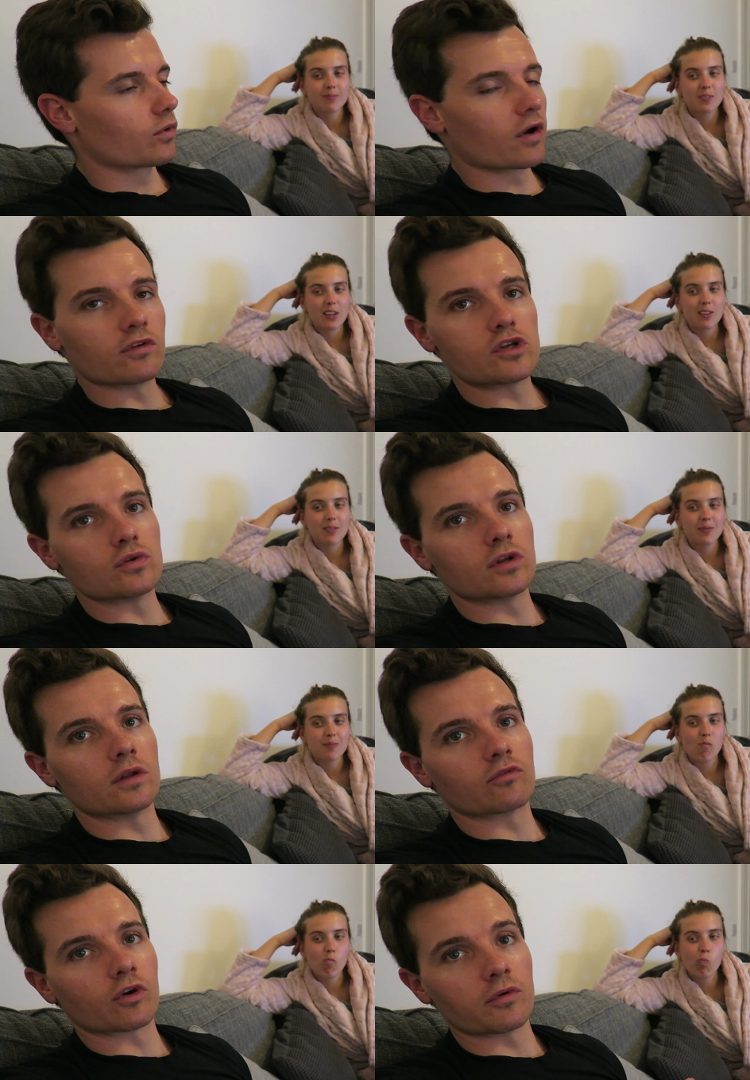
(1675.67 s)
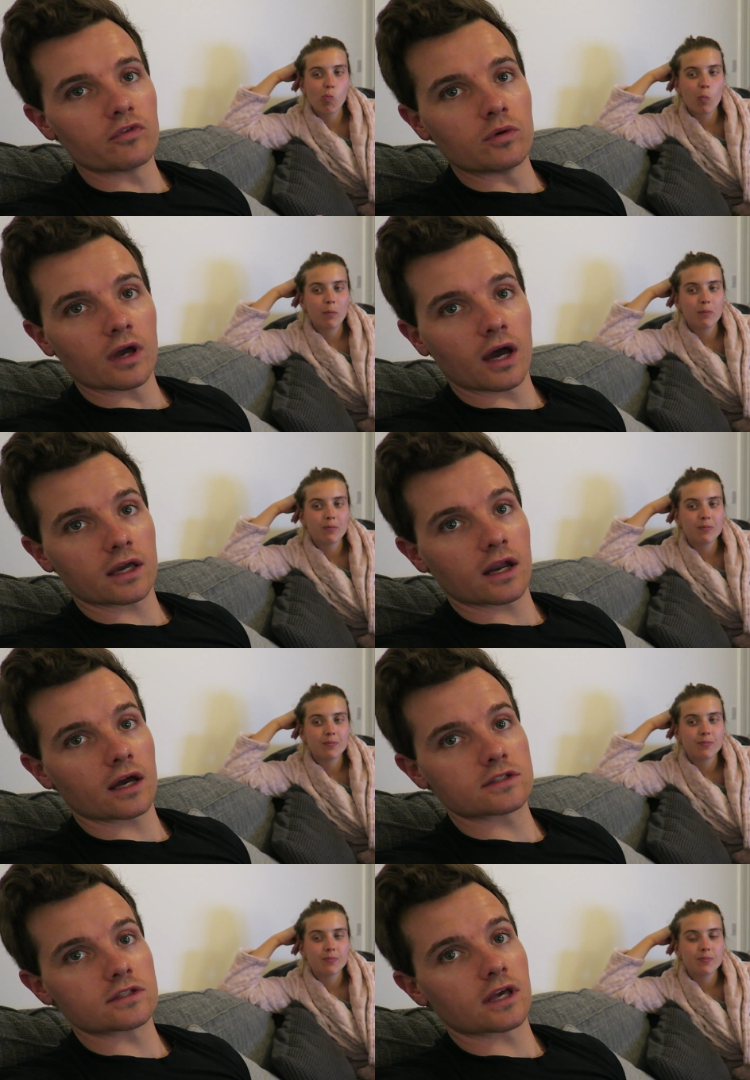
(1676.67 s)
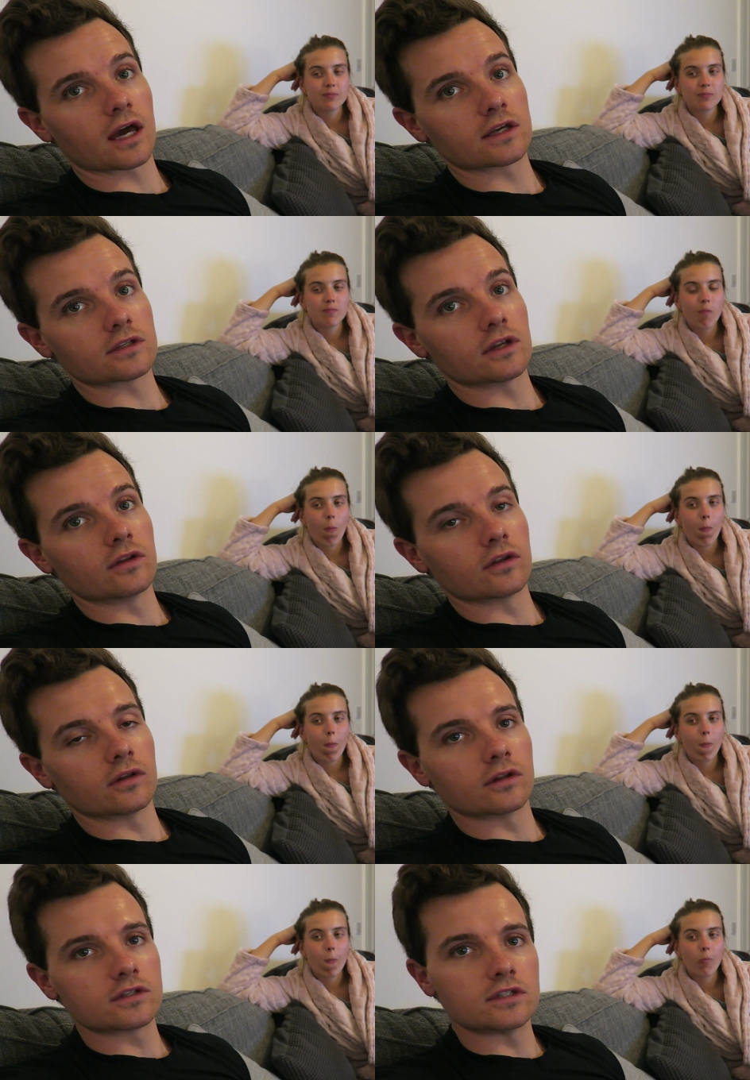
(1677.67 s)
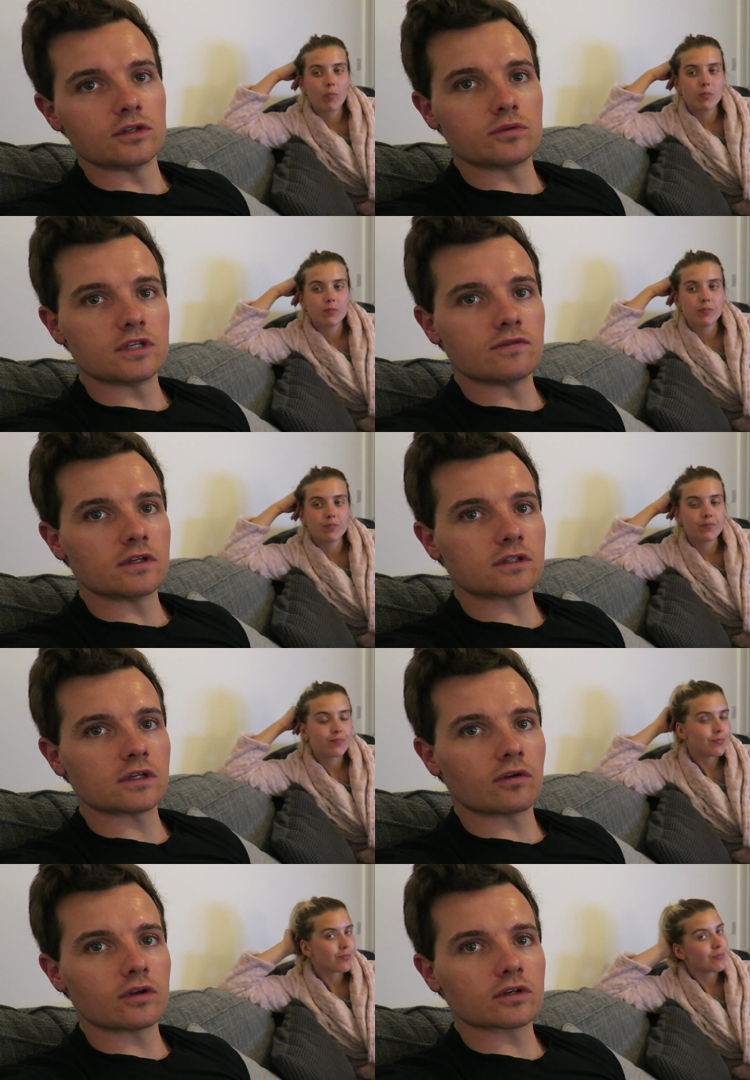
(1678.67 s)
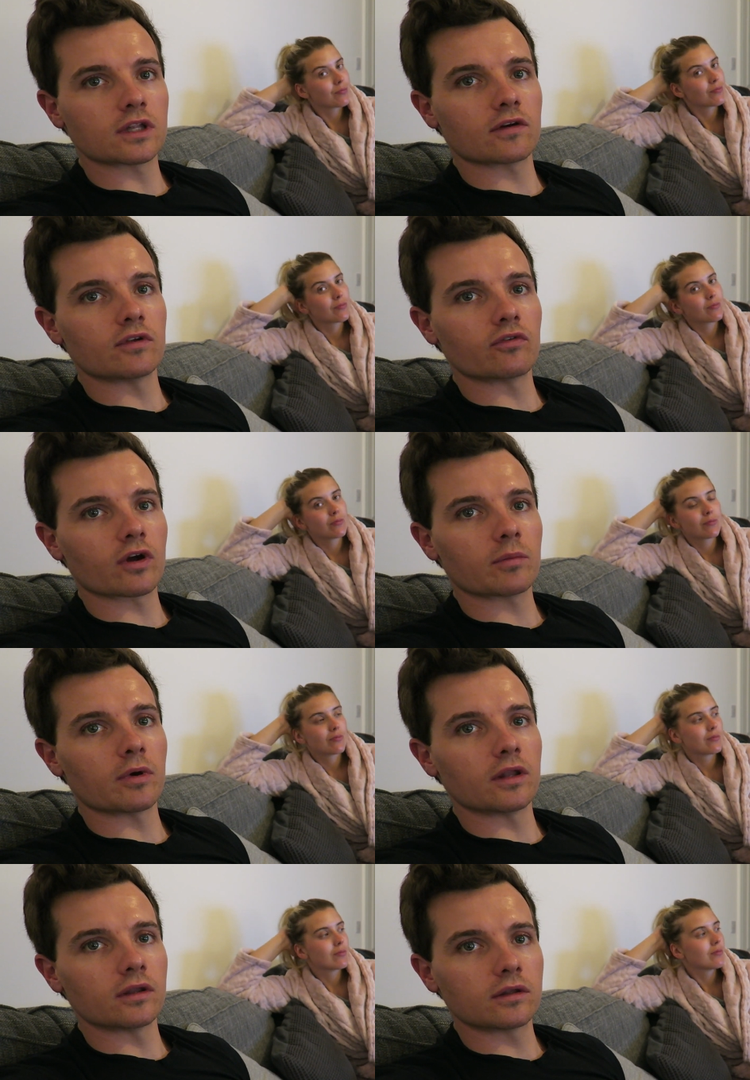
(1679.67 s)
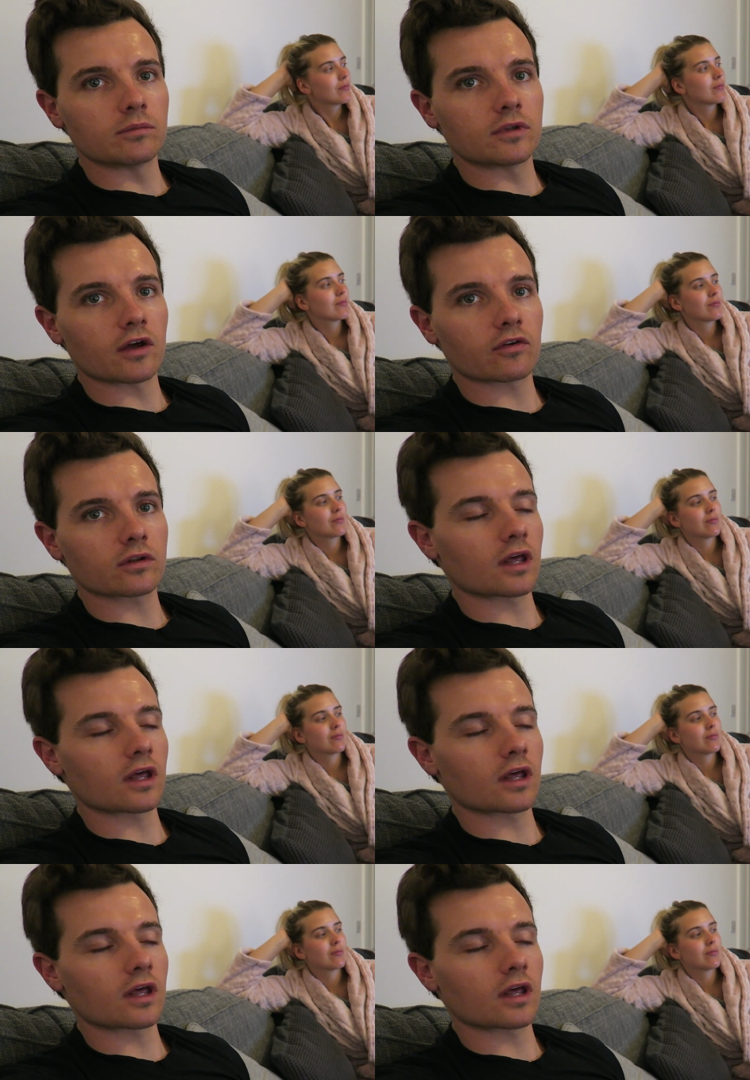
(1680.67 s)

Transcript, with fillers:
Speaker 1: wherever you're tuning in from, if you can get access to Gangs of London, this new T V series, I definitely recommend de